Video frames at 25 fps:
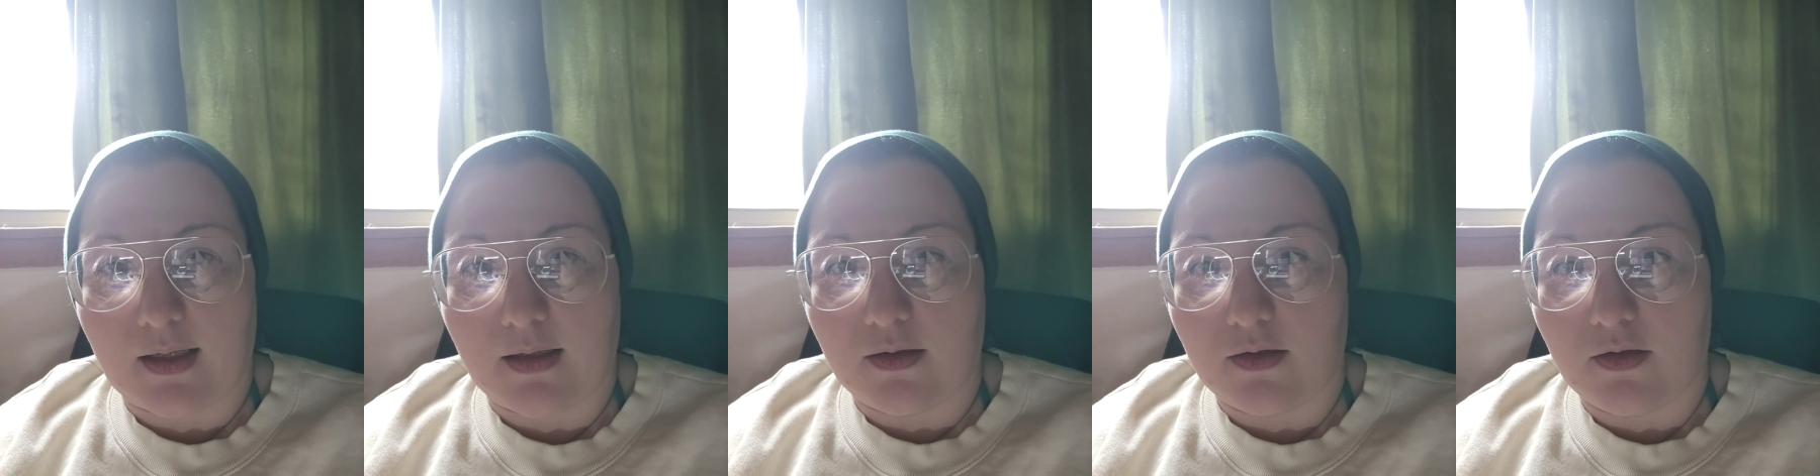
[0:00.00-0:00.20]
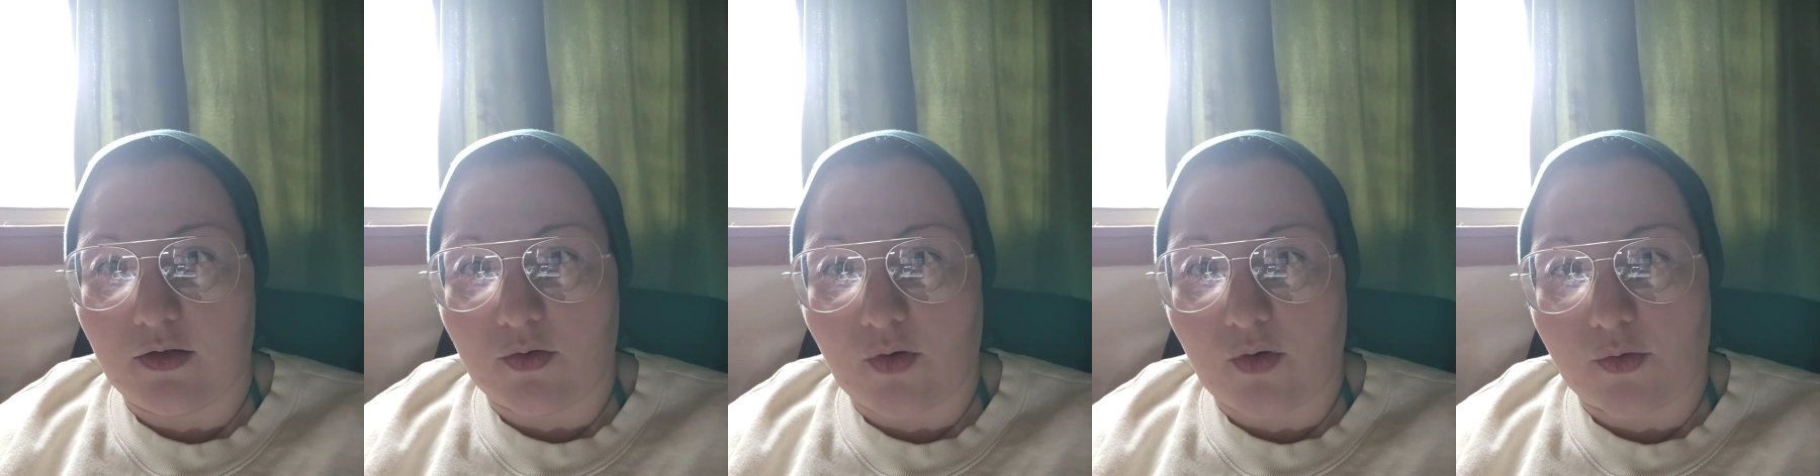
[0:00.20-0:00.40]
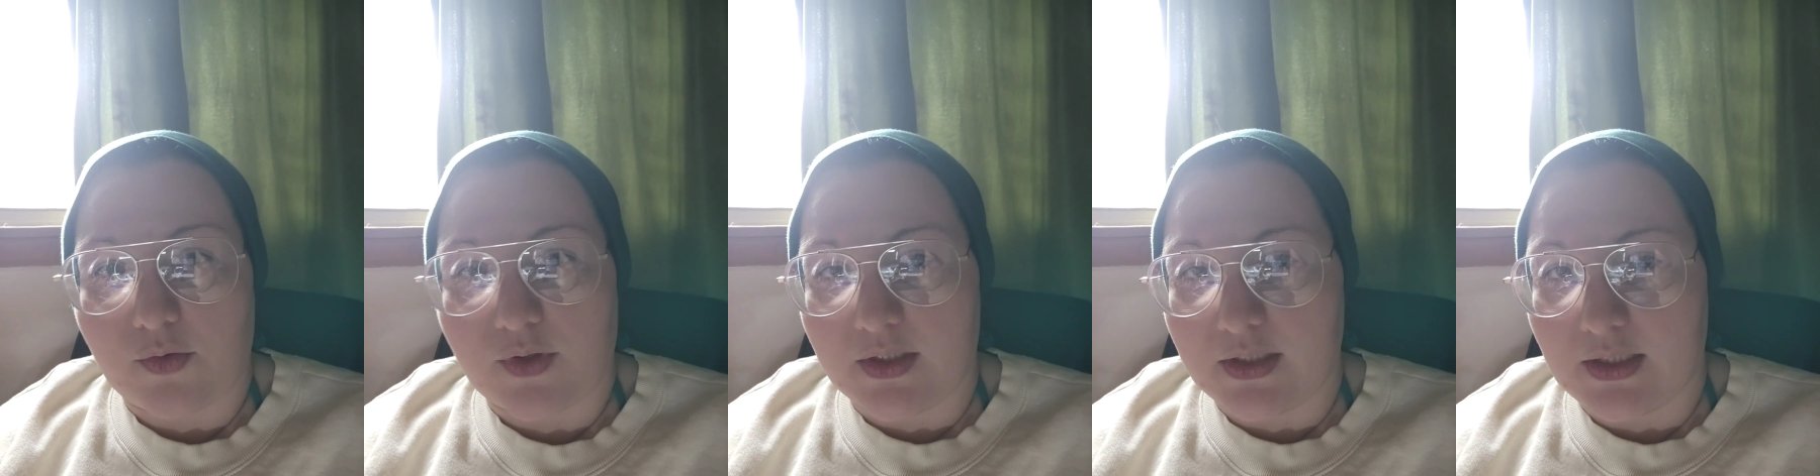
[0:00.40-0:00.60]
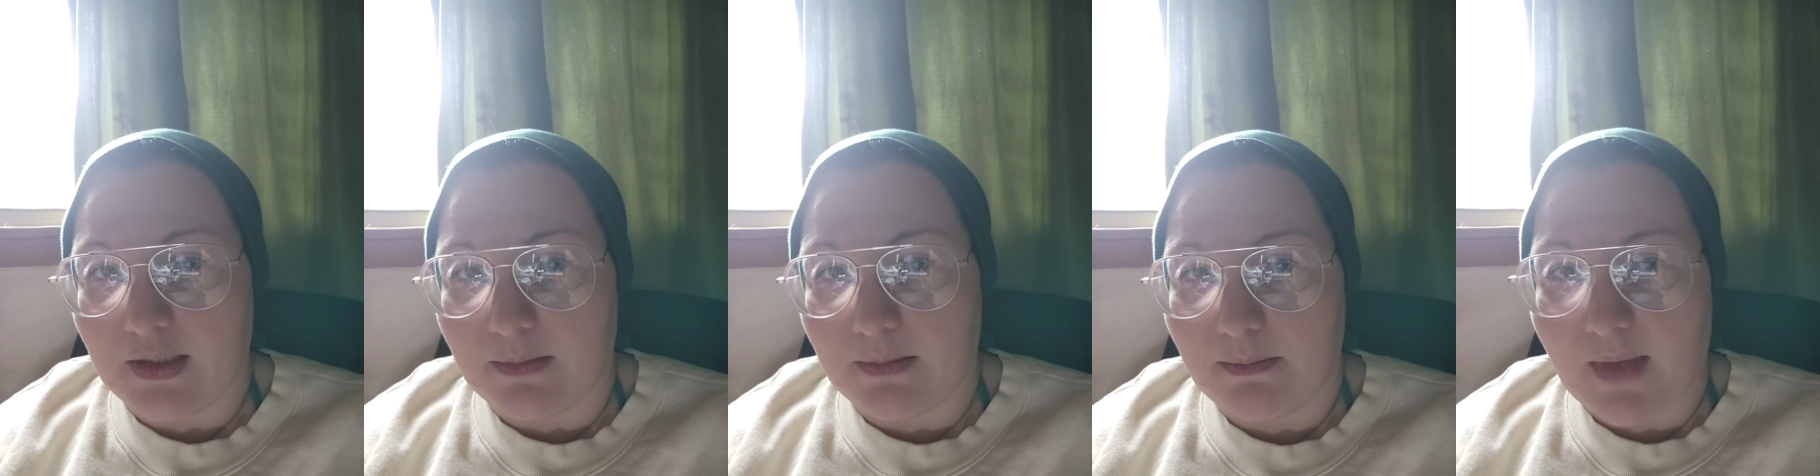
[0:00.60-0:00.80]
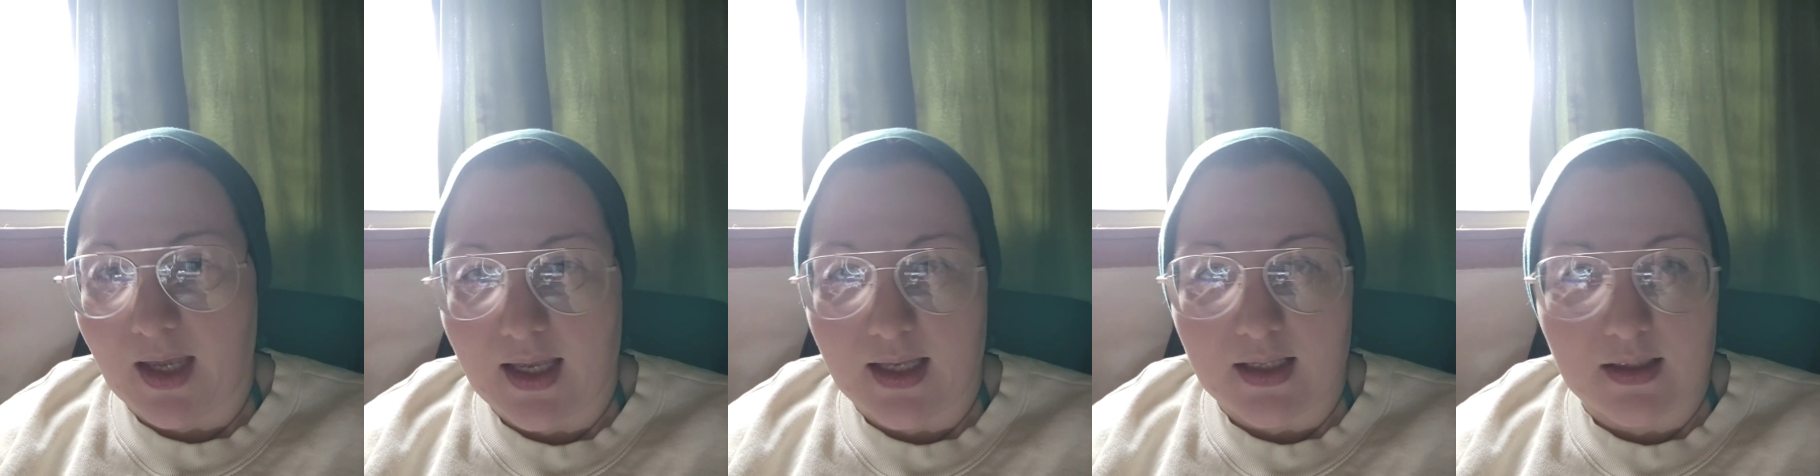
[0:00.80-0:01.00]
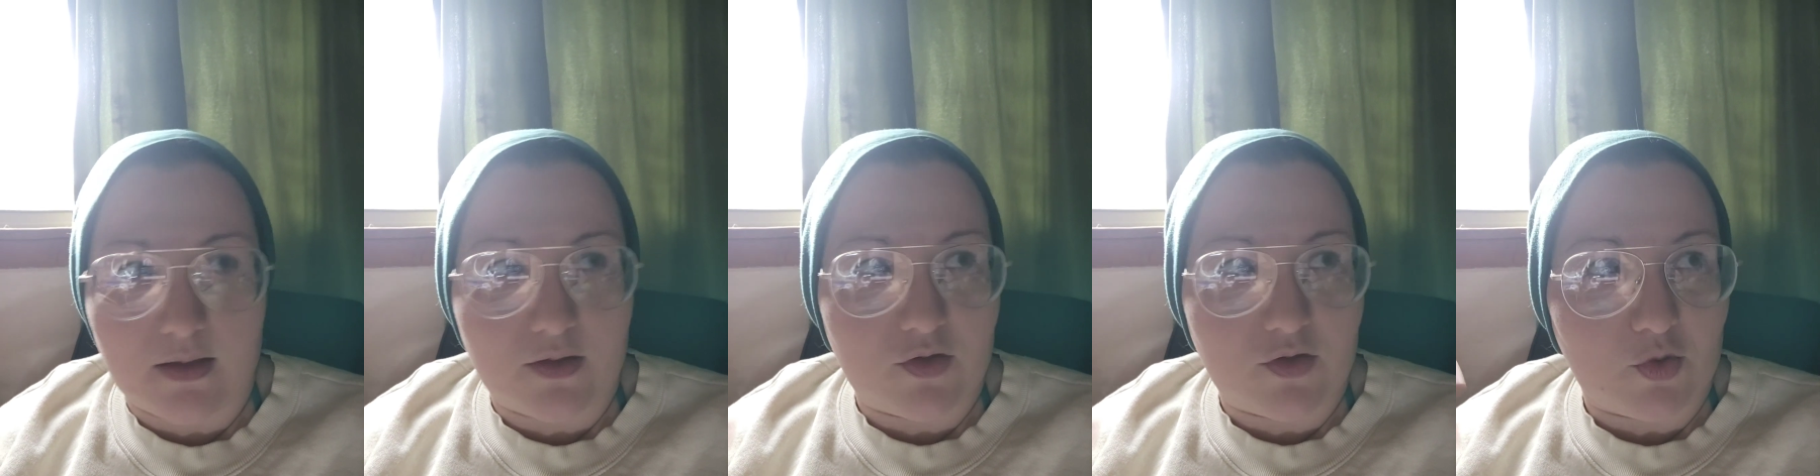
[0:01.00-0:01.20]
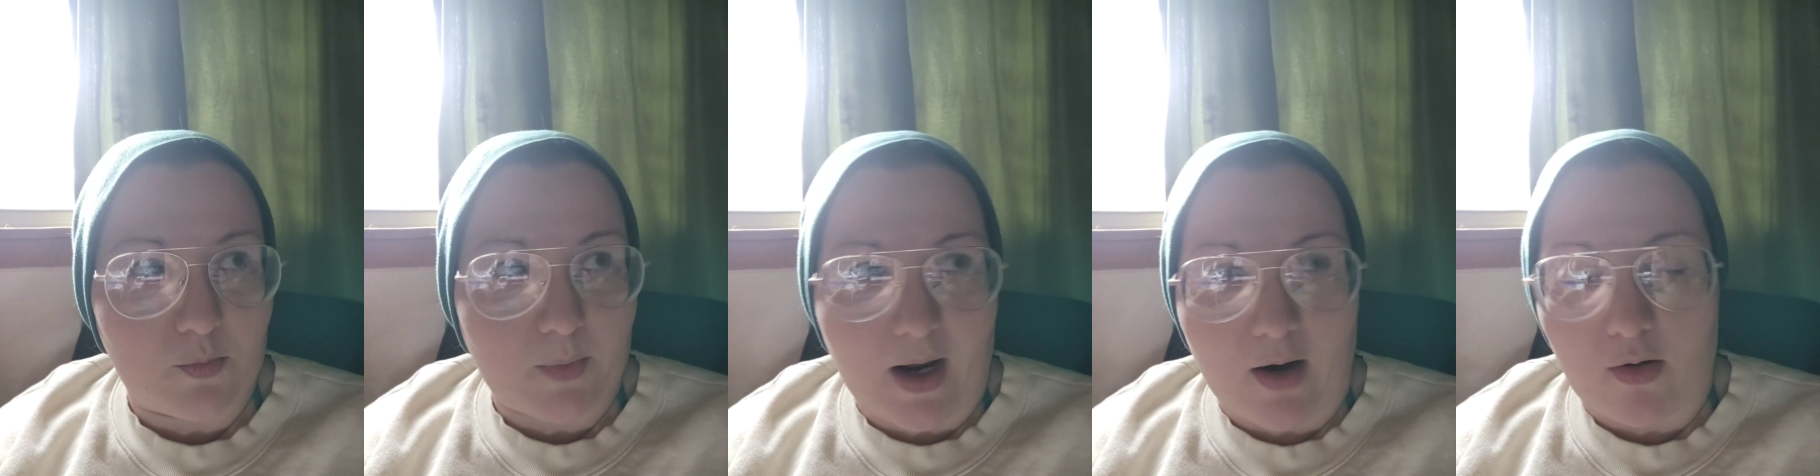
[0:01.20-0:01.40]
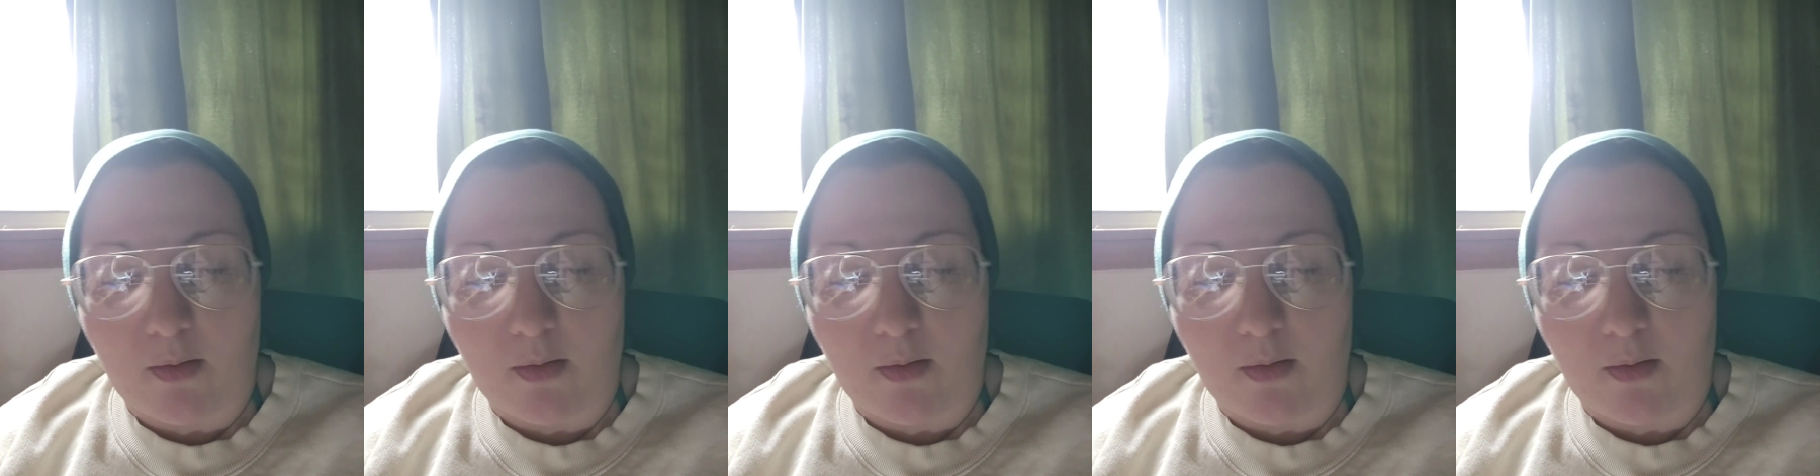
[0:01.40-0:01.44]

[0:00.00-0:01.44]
your OTC meds, your power